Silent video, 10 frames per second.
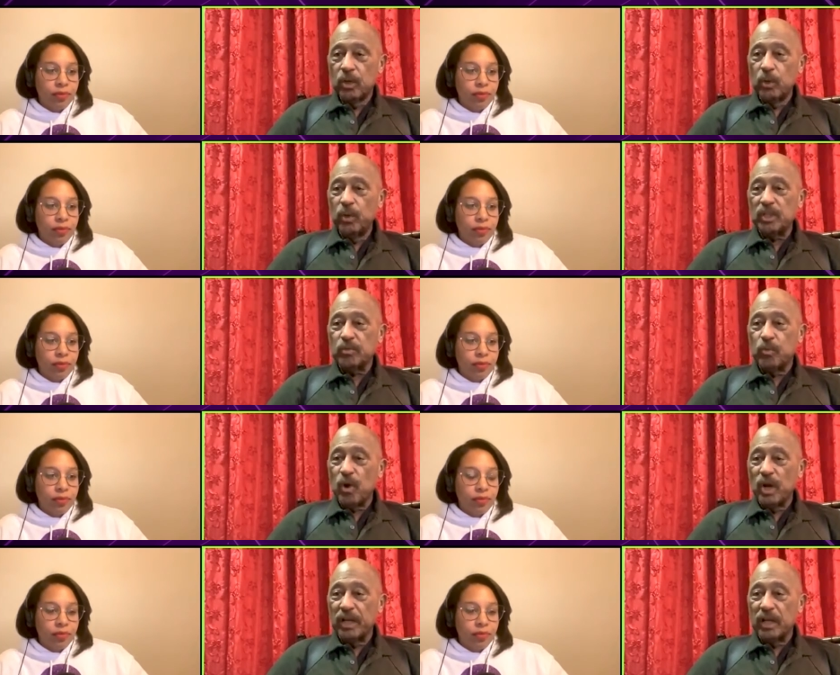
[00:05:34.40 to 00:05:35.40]
Speaker 1: who is
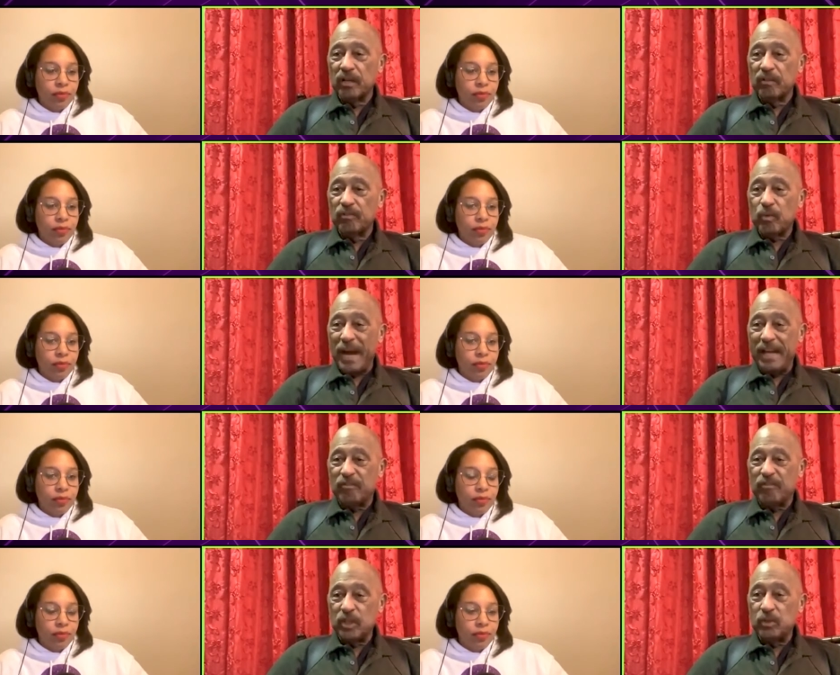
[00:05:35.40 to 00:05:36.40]
one of
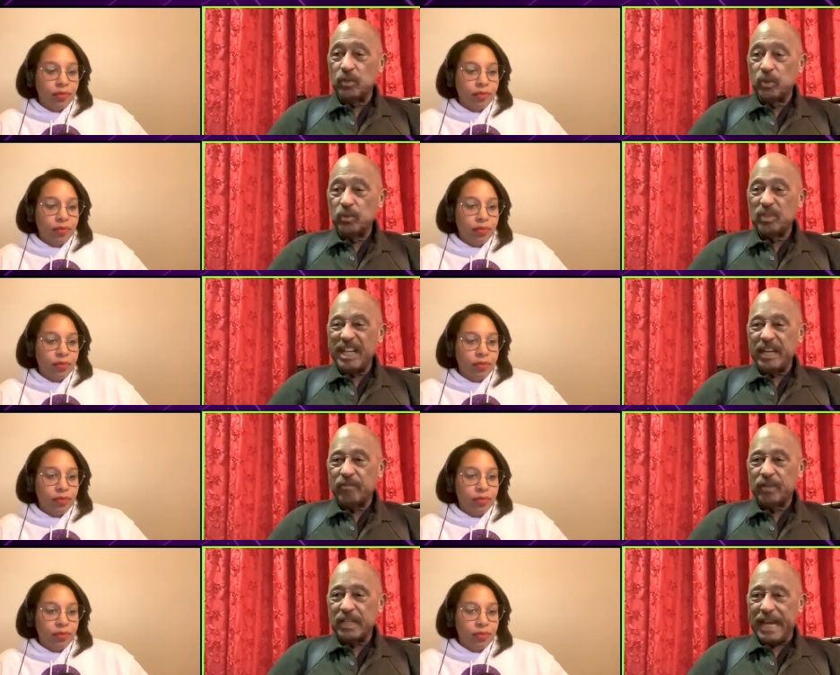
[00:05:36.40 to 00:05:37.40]
quite a few who did
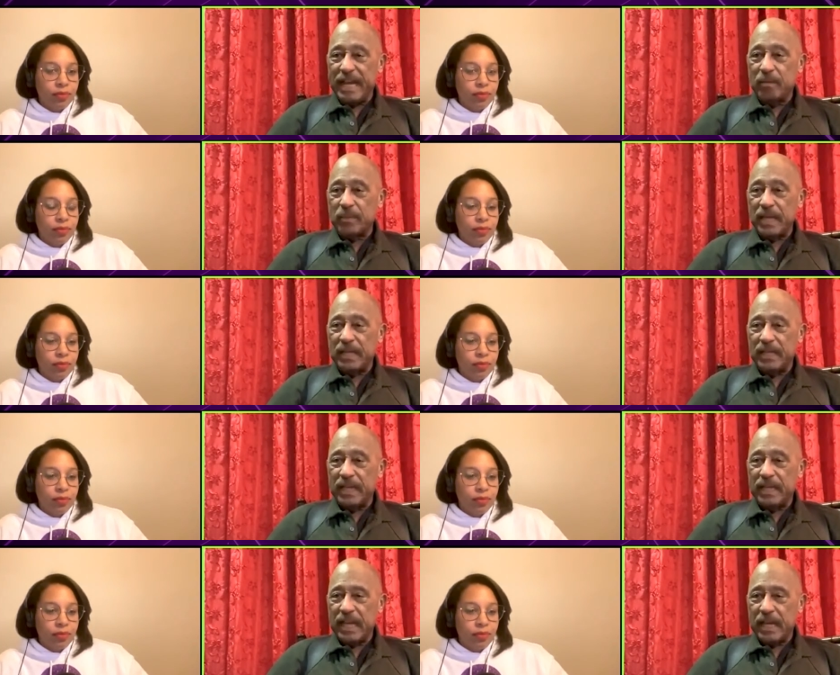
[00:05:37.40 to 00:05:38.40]
every damn thing
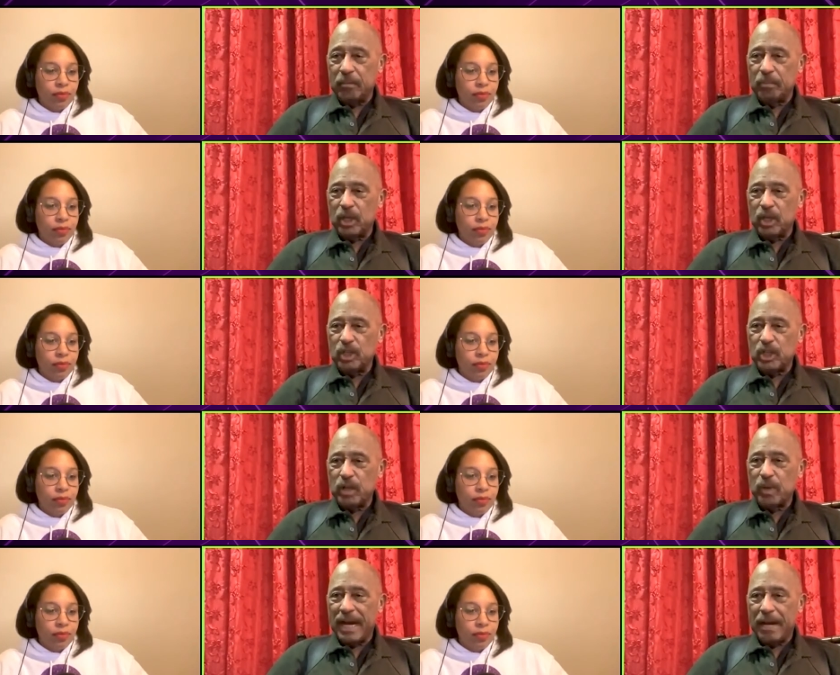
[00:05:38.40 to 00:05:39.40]
they can because
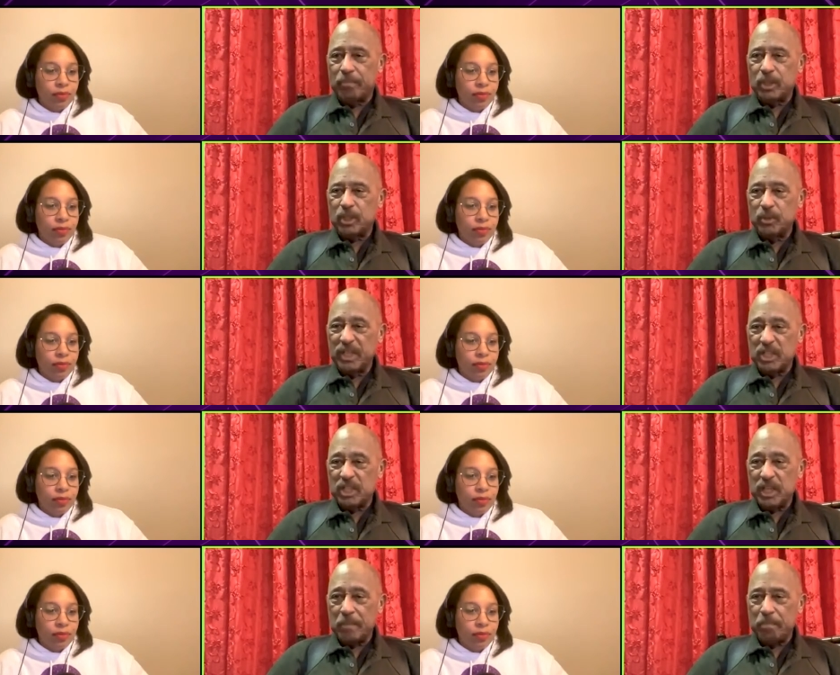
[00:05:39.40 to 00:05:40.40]
they were
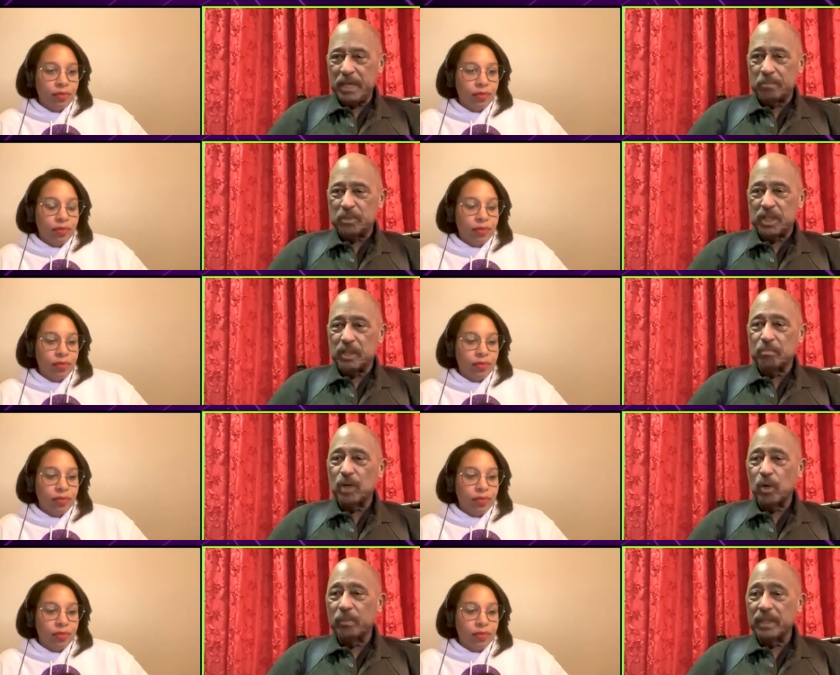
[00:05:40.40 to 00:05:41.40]
opportunistic pimps of the
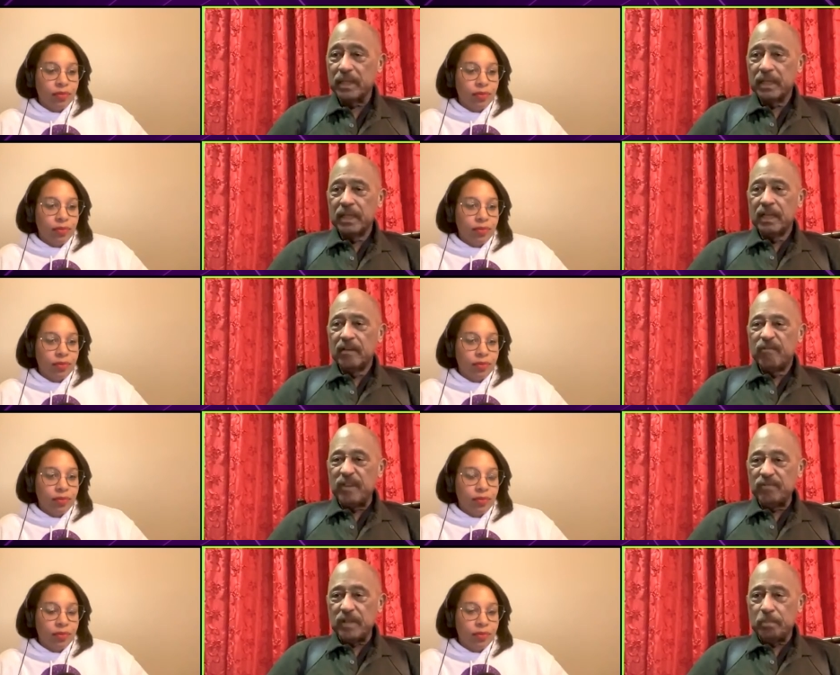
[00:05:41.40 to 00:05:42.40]
moment
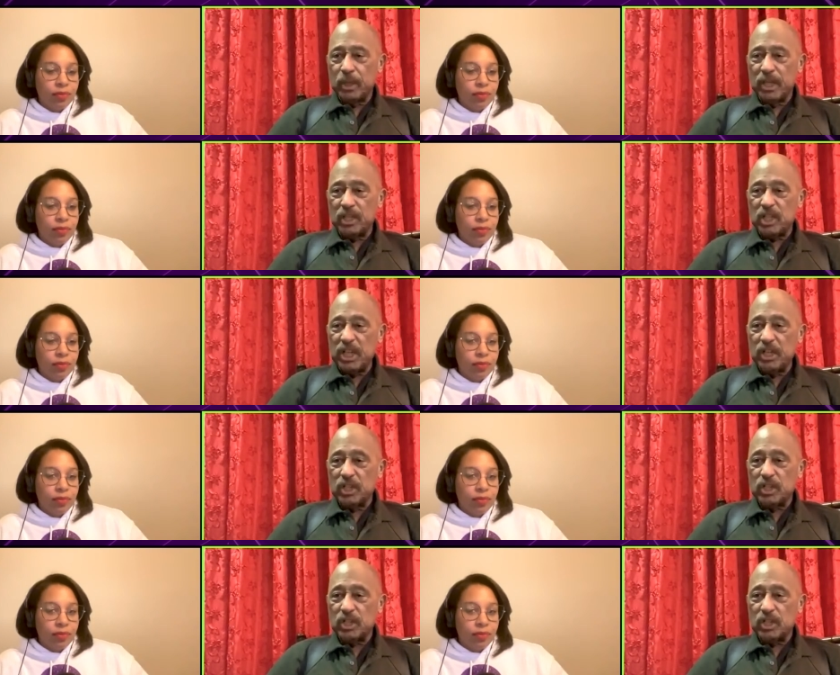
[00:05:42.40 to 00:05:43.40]
50 plus
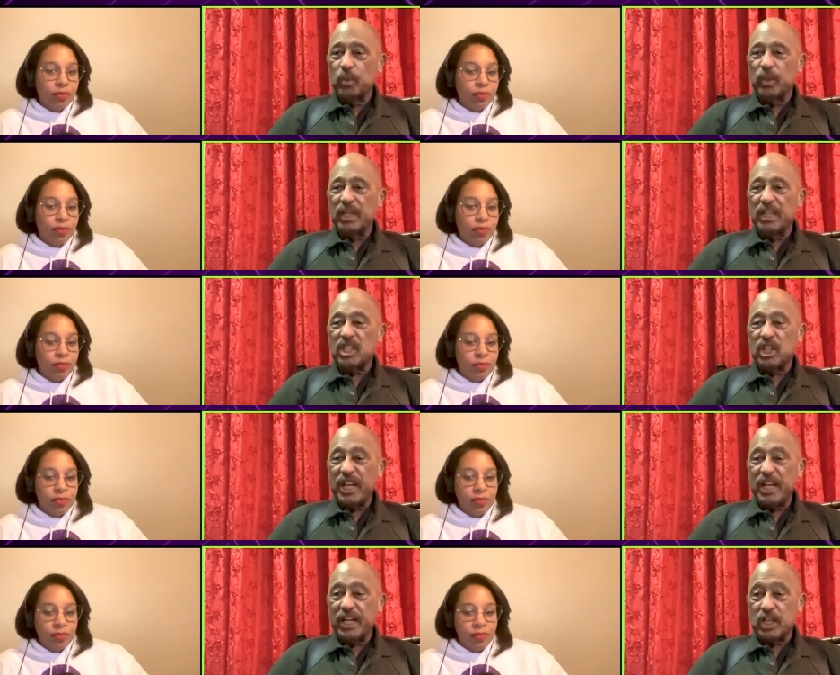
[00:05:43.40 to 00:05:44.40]
years ago that has
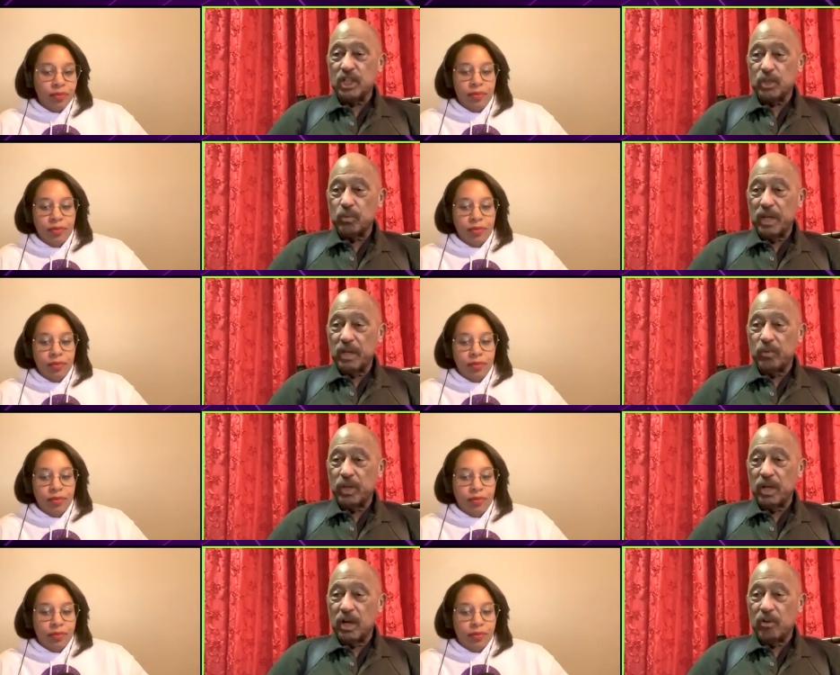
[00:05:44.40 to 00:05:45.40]
led us to where
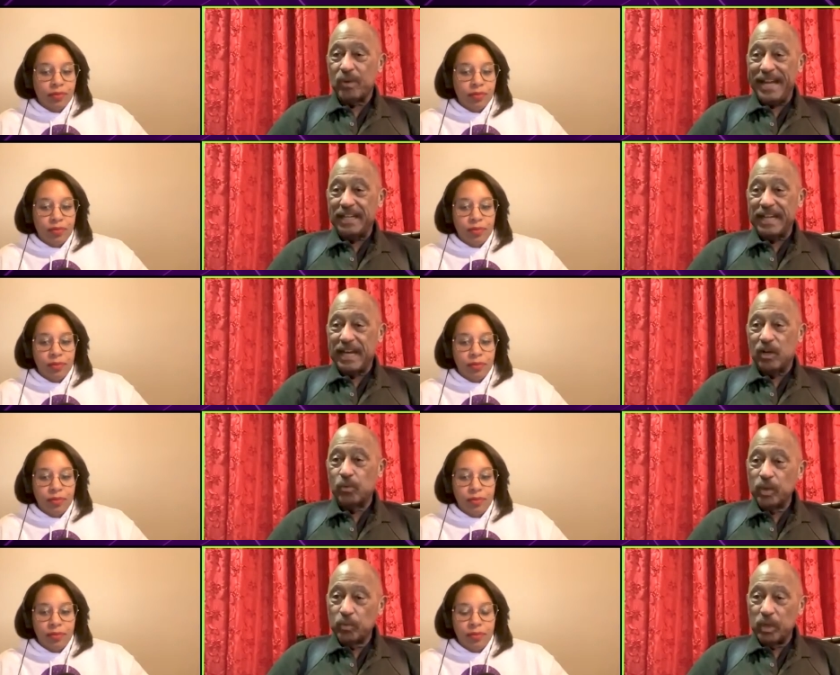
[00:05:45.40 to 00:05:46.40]
we are right
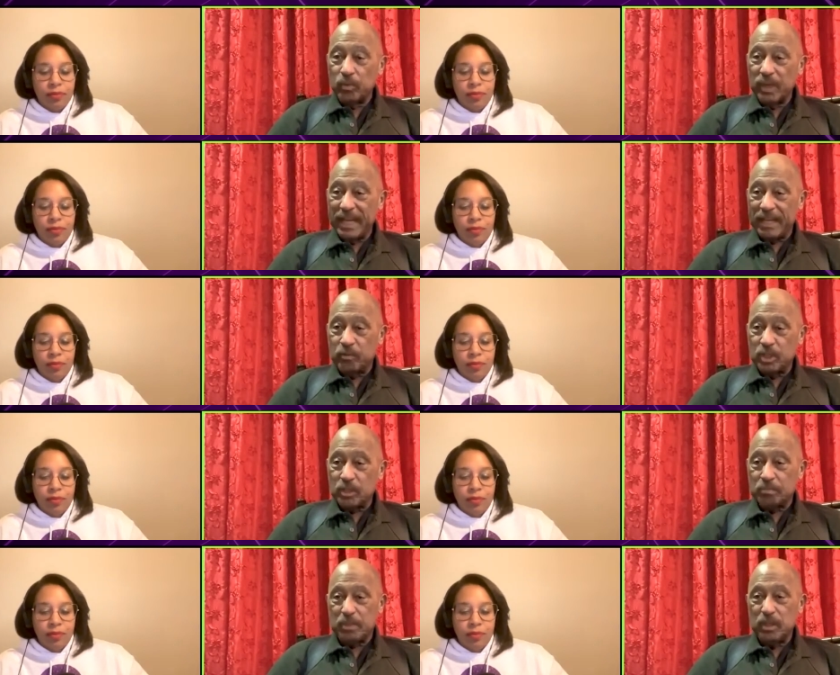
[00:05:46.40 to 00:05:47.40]
now, when what we had
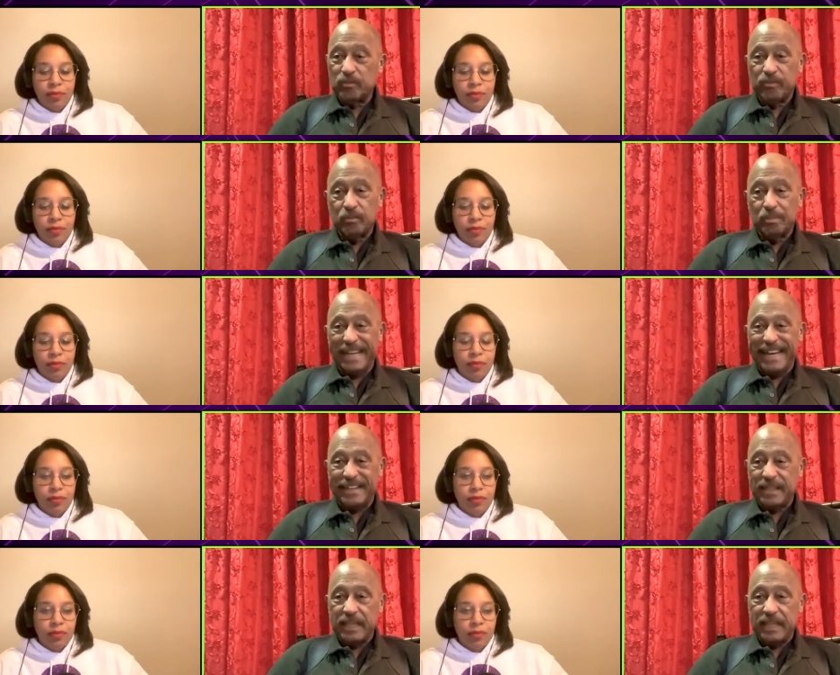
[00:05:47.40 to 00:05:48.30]
was a beautiful black